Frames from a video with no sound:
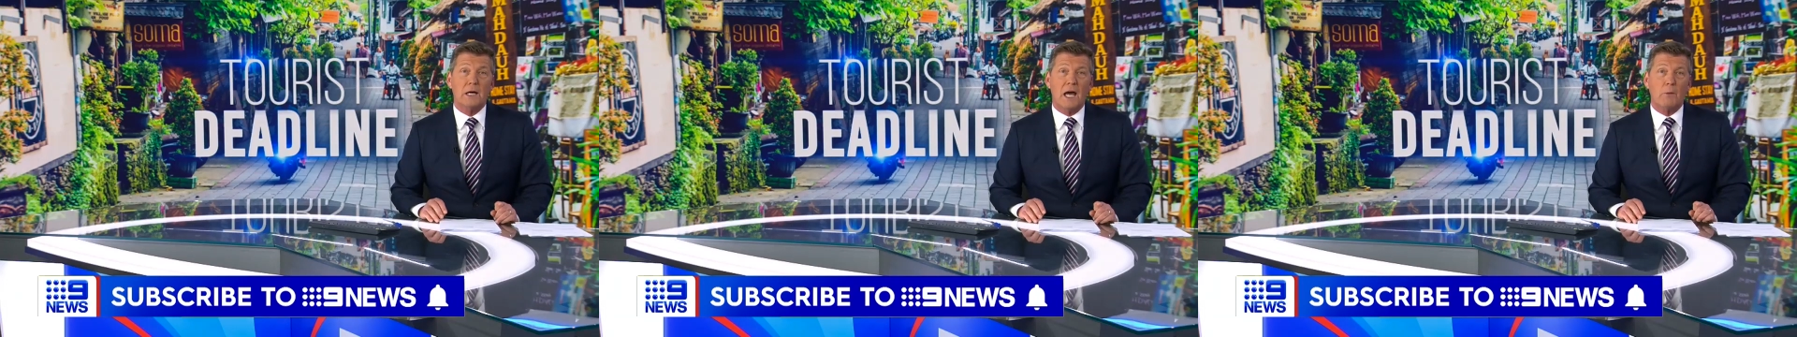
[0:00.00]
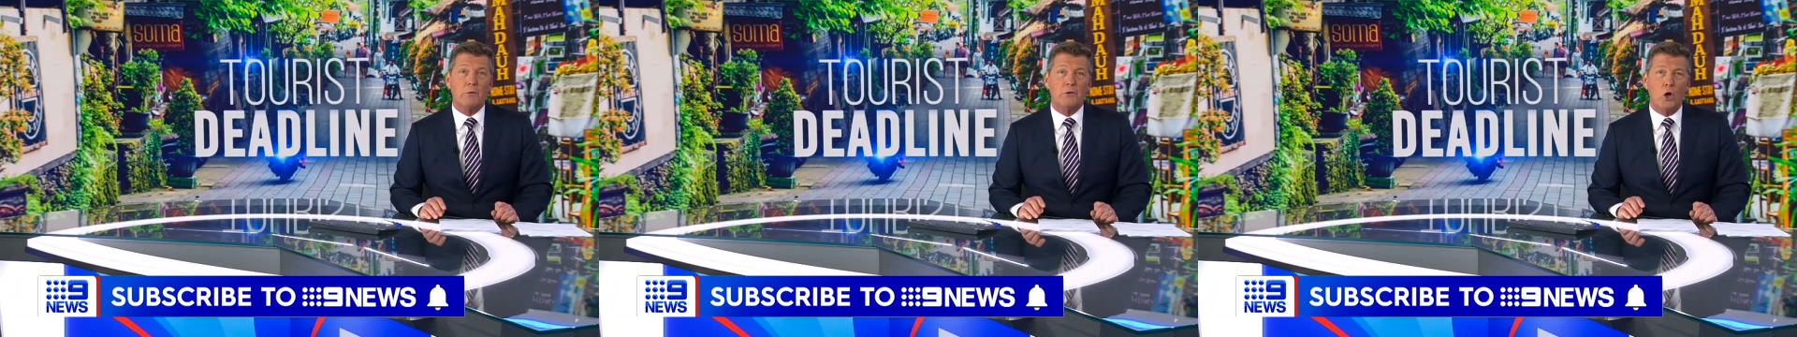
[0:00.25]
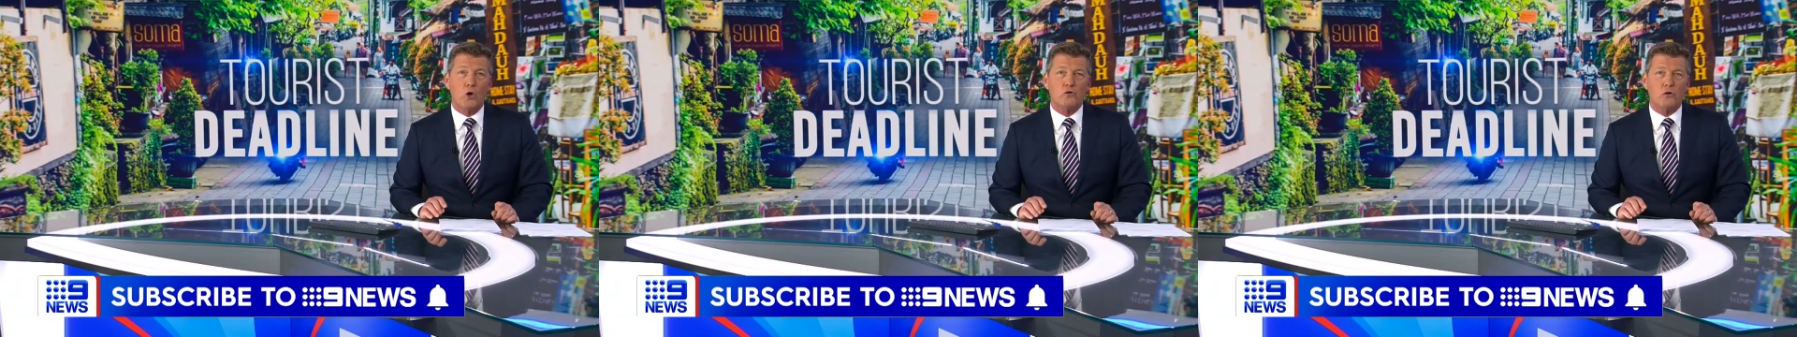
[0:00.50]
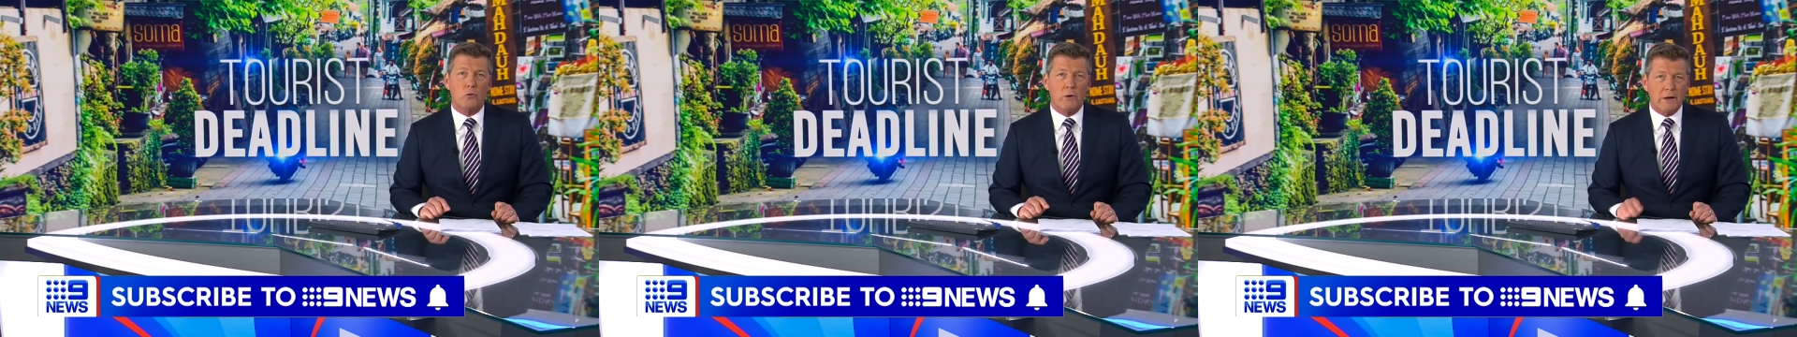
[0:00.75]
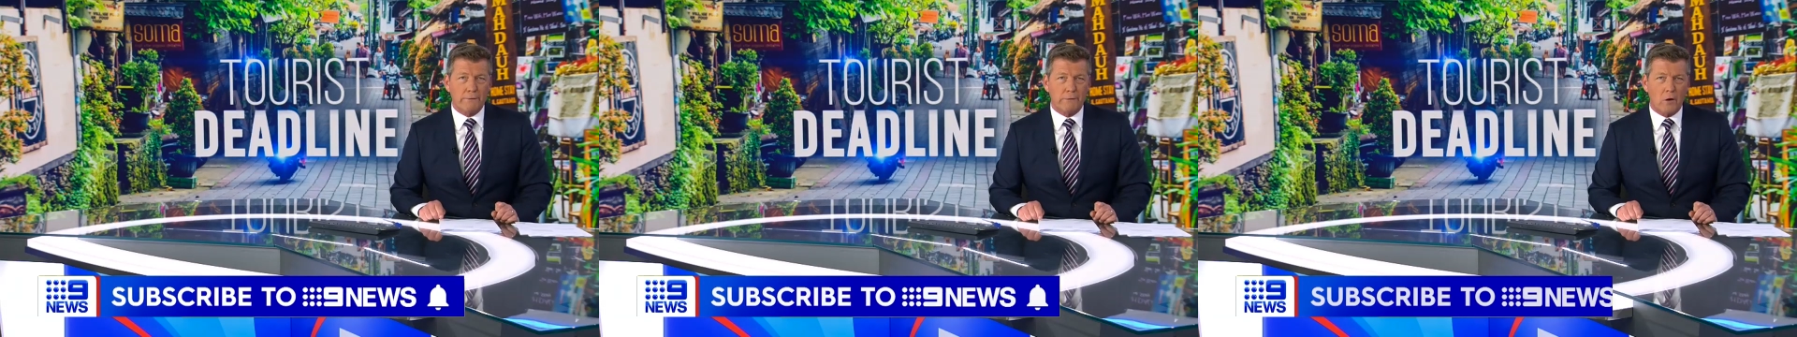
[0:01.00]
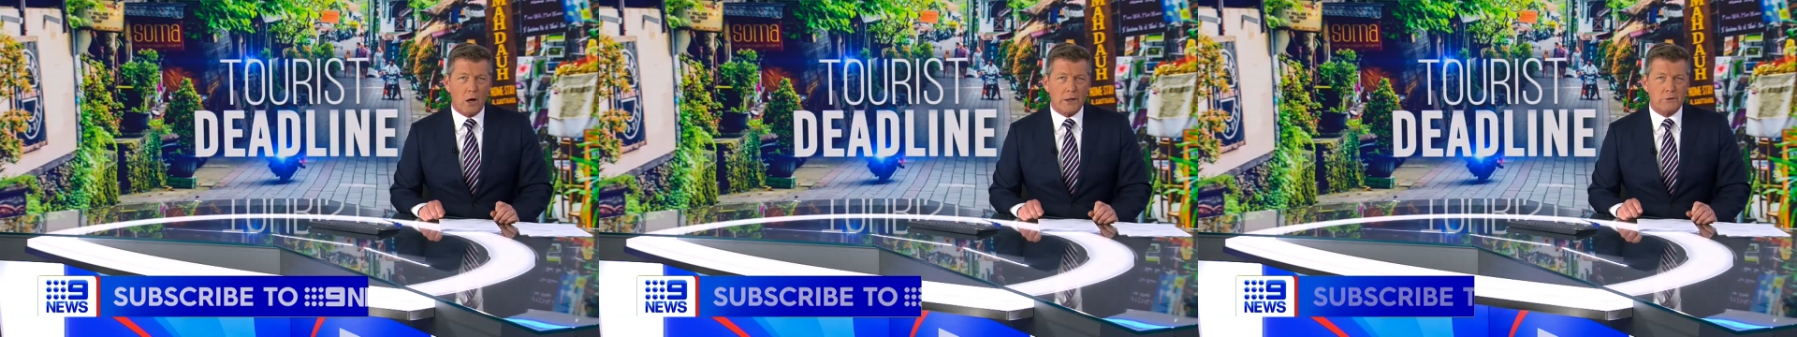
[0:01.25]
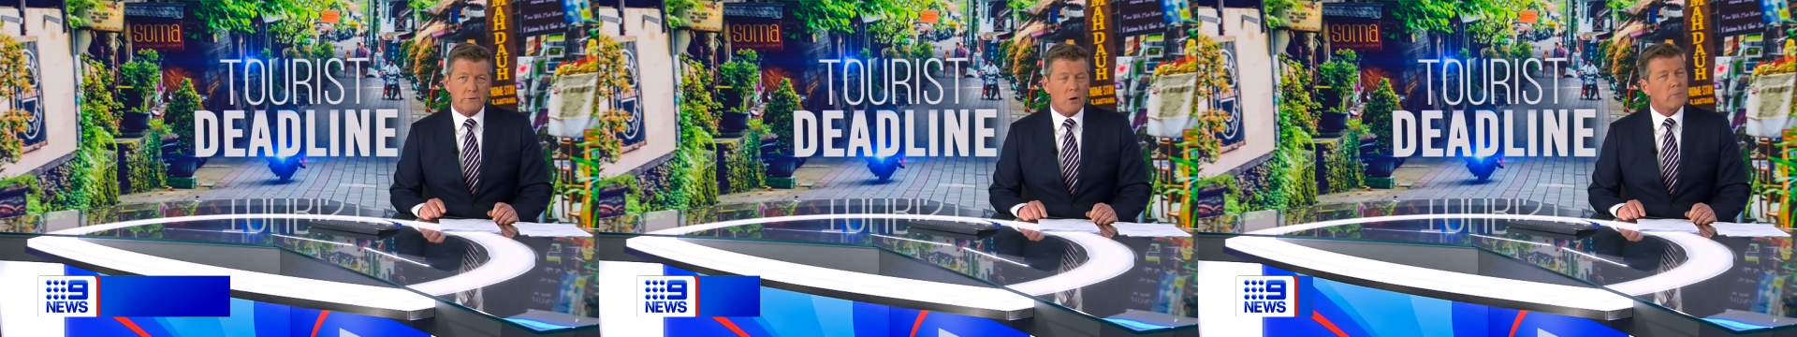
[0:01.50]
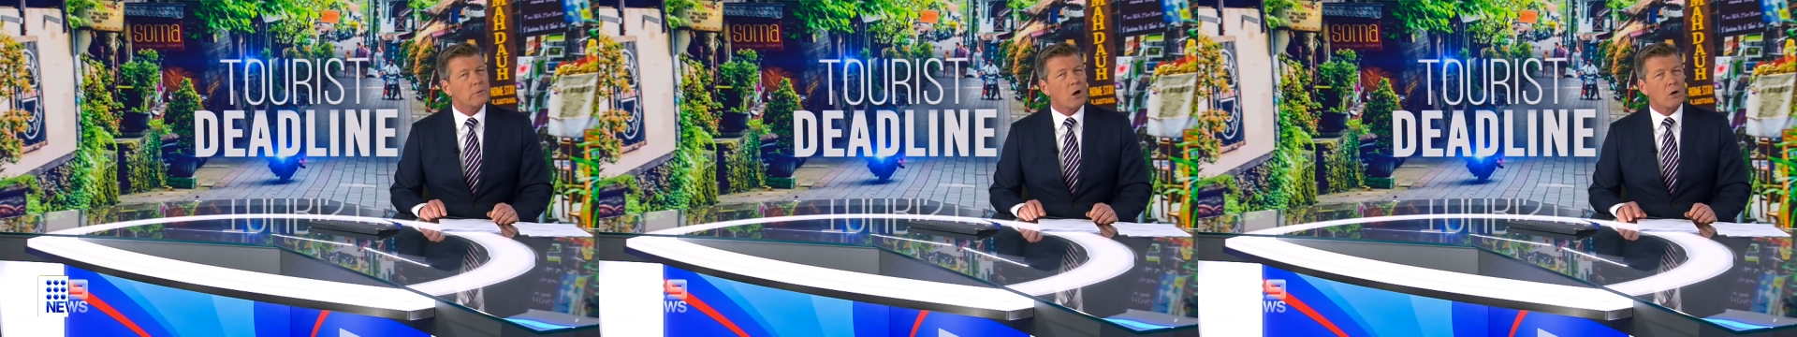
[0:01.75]
And with no direct flights
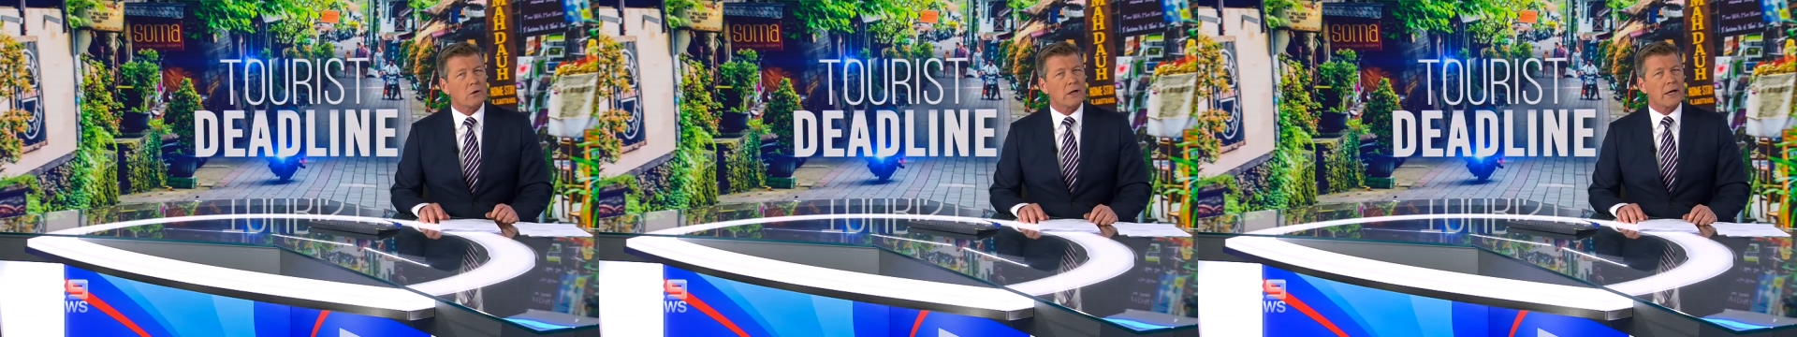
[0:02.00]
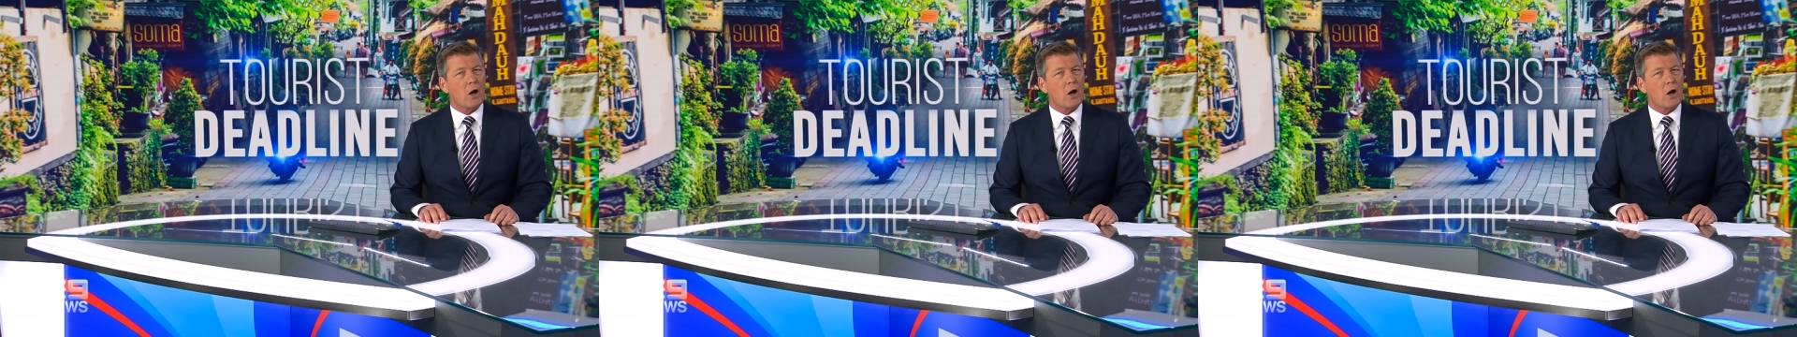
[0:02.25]
from the holiday